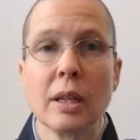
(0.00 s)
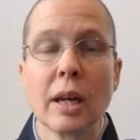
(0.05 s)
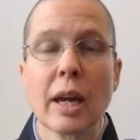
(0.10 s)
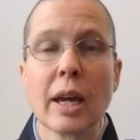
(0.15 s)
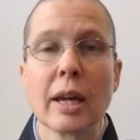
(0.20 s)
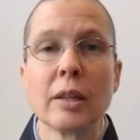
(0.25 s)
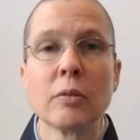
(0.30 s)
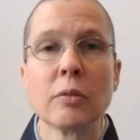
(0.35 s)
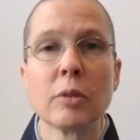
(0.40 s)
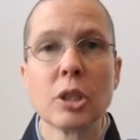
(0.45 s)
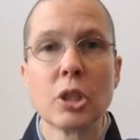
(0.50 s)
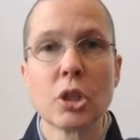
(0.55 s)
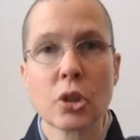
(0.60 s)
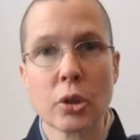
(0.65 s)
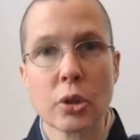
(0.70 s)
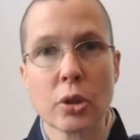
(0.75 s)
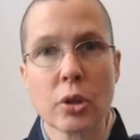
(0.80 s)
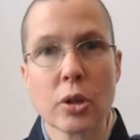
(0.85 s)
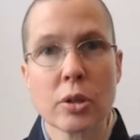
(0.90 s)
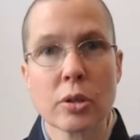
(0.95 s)
and
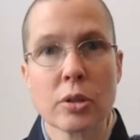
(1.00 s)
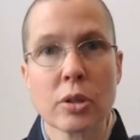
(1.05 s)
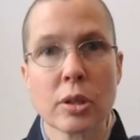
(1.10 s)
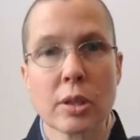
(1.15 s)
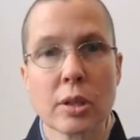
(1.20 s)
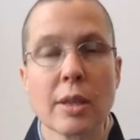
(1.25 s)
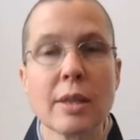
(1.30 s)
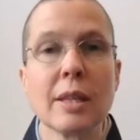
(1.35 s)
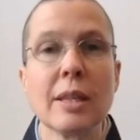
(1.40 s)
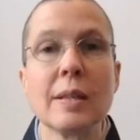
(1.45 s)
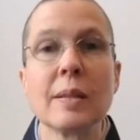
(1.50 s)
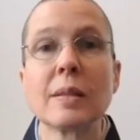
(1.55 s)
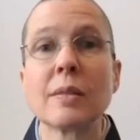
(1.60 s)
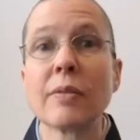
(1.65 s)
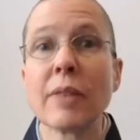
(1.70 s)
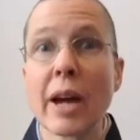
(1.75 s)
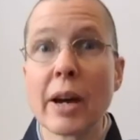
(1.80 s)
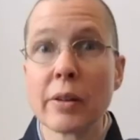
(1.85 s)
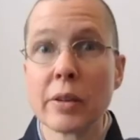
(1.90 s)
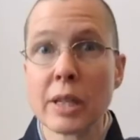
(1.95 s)
return to these
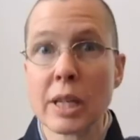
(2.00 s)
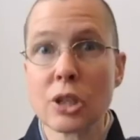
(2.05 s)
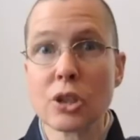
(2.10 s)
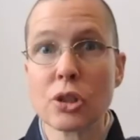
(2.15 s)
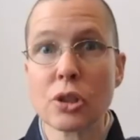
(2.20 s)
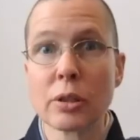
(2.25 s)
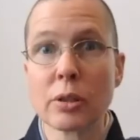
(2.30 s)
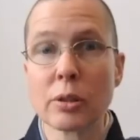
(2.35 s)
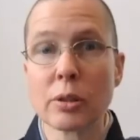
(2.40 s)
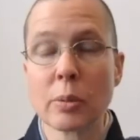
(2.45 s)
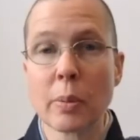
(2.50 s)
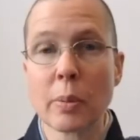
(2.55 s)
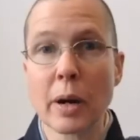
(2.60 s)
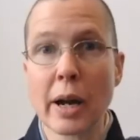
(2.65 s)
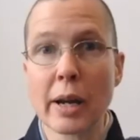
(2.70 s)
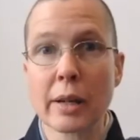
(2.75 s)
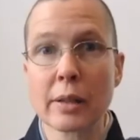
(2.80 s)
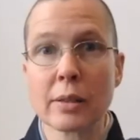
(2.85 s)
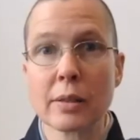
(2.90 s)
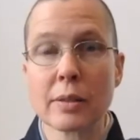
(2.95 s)
foundational
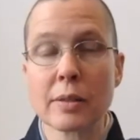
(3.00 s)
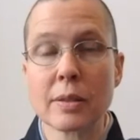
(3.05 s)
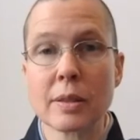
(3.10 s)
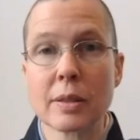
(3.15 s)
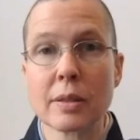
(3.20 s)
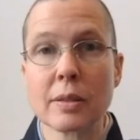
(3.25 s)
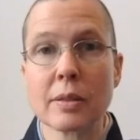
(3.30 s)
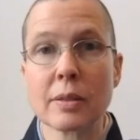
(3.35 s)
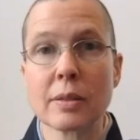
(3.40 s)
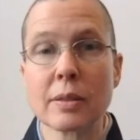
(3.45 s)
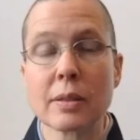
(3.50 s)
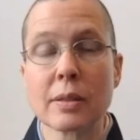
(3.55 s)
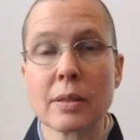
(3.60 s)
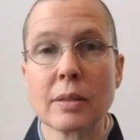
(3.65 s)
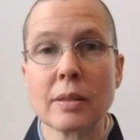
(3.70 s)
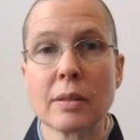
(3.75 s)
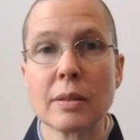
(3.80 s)
practices